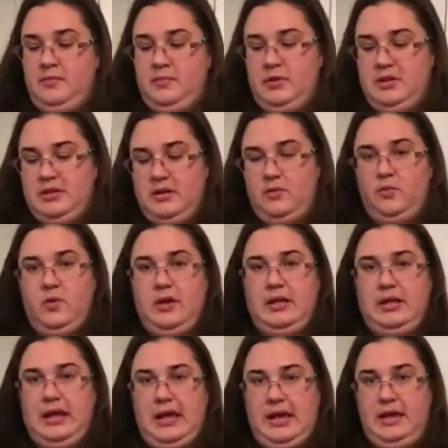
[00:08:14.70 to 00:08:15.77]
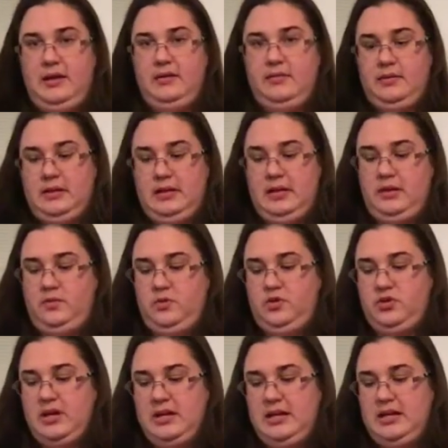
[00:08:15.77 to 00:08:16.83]
Put down one leg. And again, we
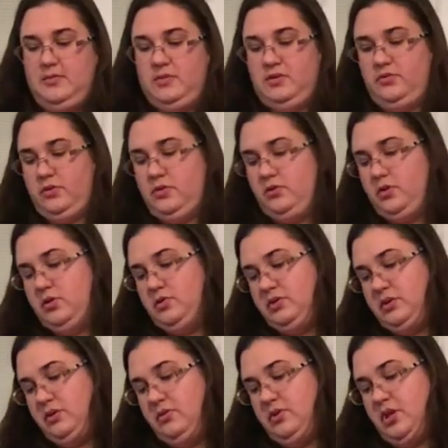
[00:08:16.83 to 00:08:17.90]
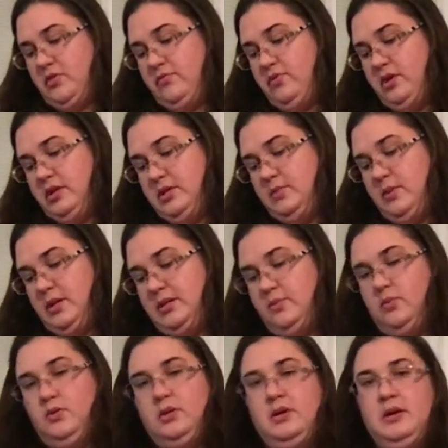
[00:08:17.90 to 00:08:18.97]
try to get them as close to the front as
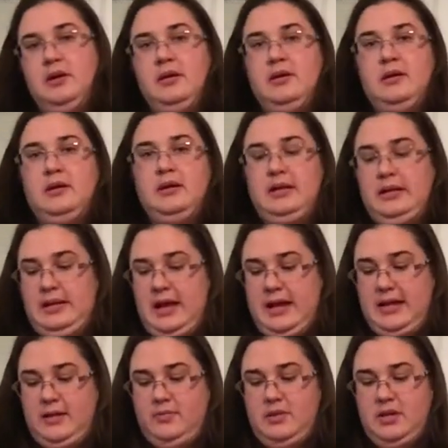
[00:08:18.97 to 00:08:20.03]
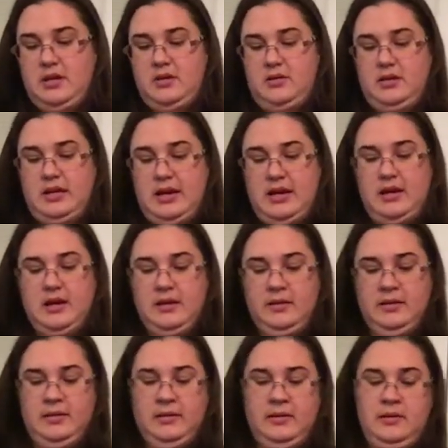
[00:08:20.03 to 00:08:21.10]
possible. Line up the other leg.
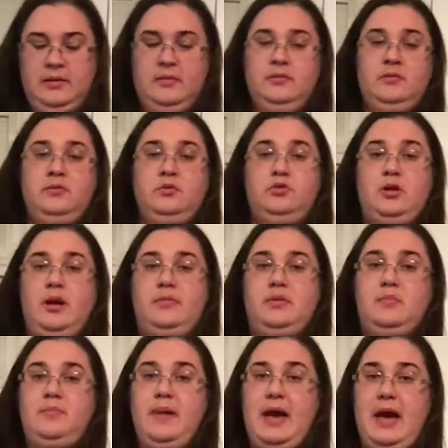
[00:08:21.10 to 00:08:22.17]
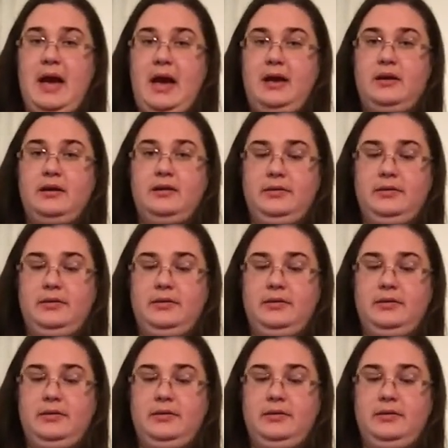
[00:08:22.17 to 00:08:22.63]
Drop the back.